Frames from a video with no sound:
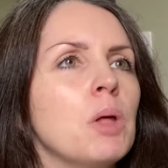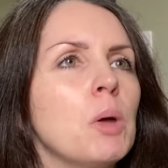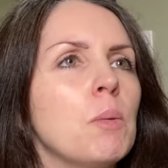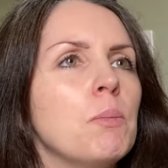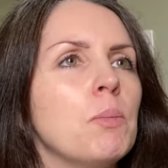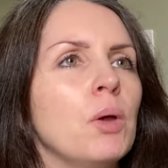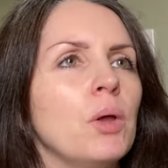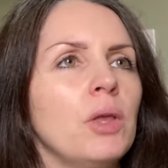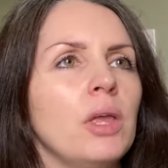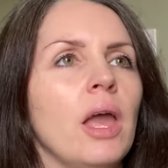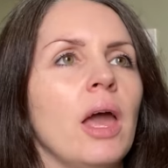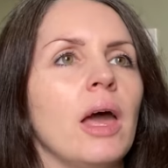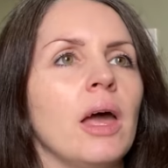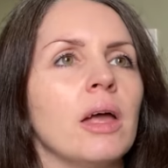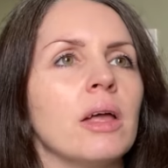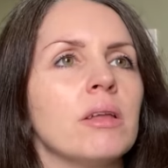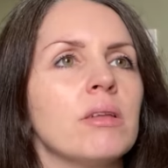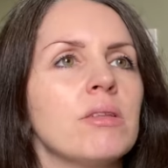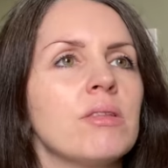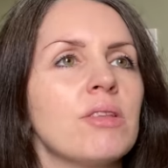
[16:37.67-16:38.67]
But
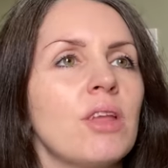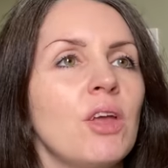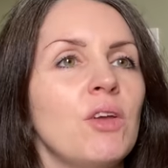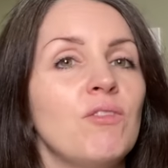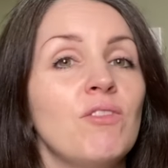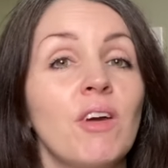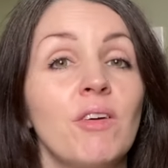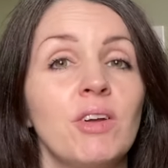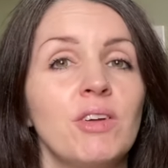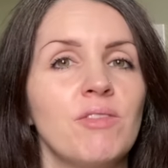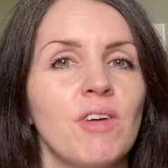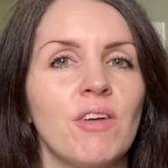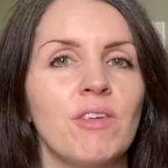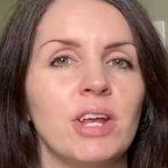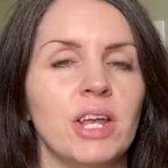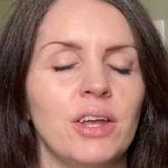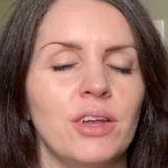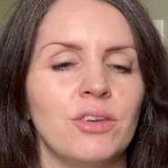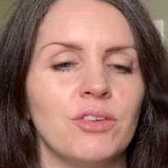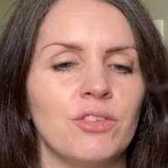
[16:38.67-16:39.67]
yeah, so very,
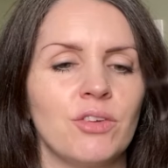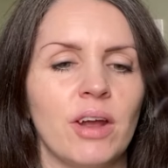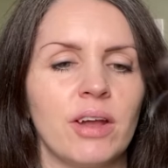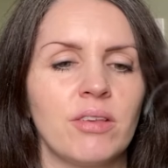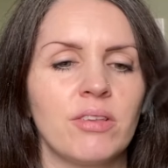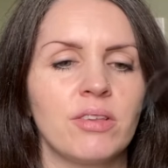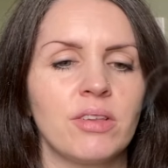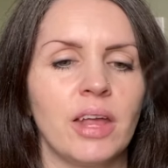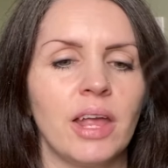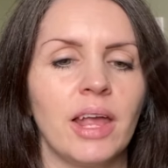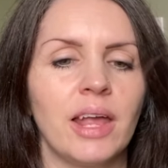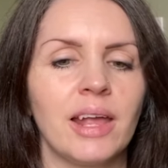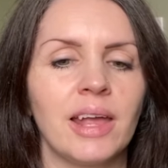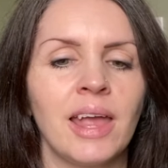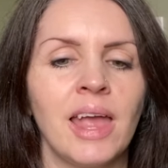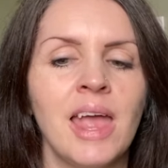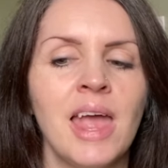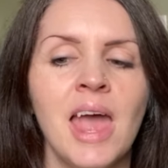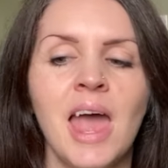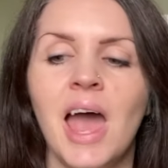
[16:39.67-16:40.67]
very interesting.